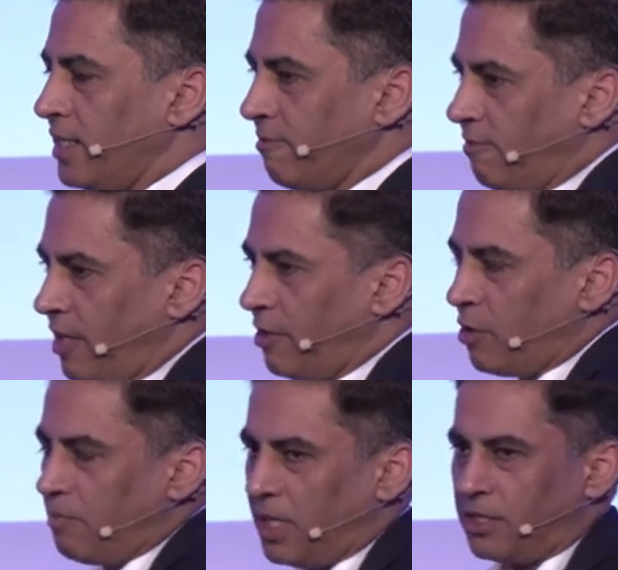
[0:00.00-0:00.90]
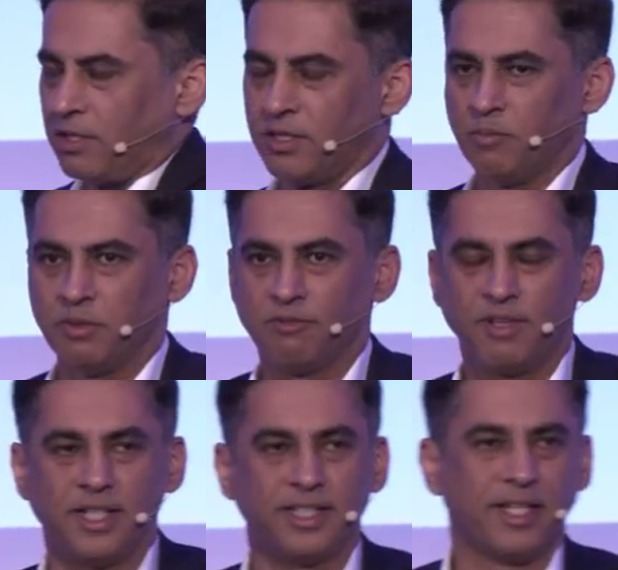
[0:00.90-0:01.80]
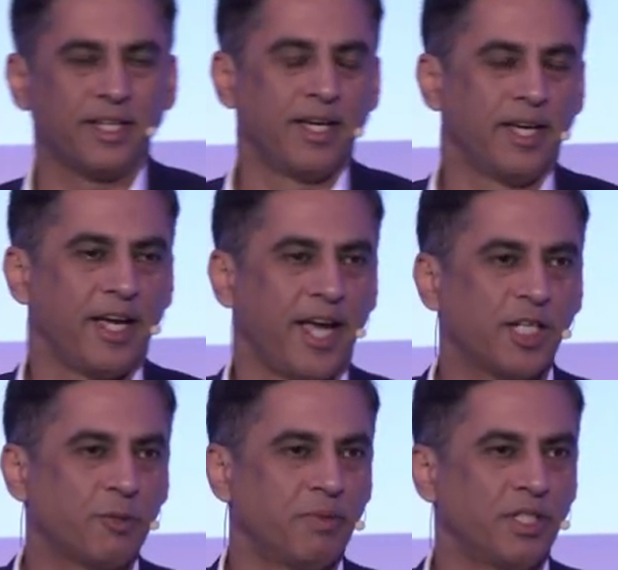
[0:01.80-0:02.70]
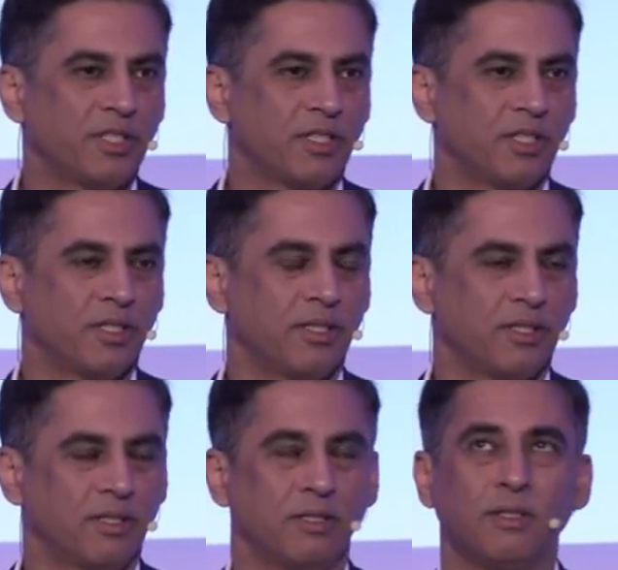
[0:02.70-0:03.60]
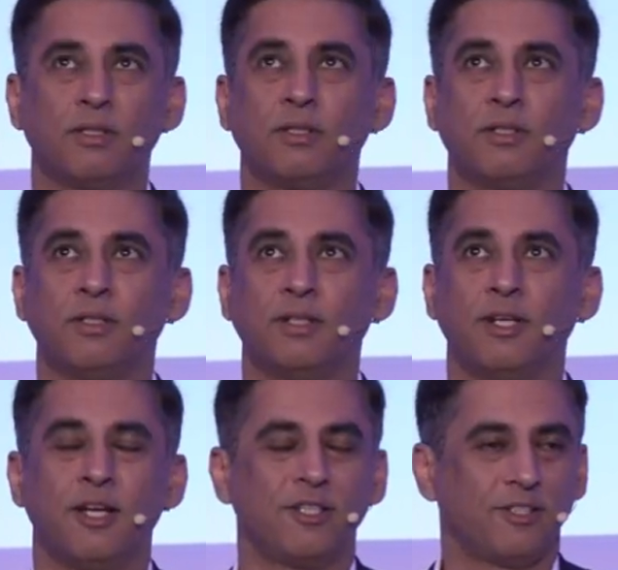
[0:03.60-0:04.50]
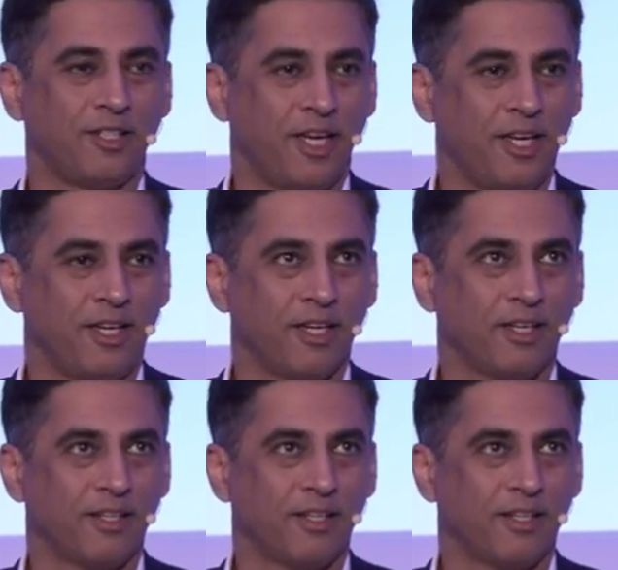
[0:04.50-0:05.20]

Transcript: a very robust and simple finding. Experts see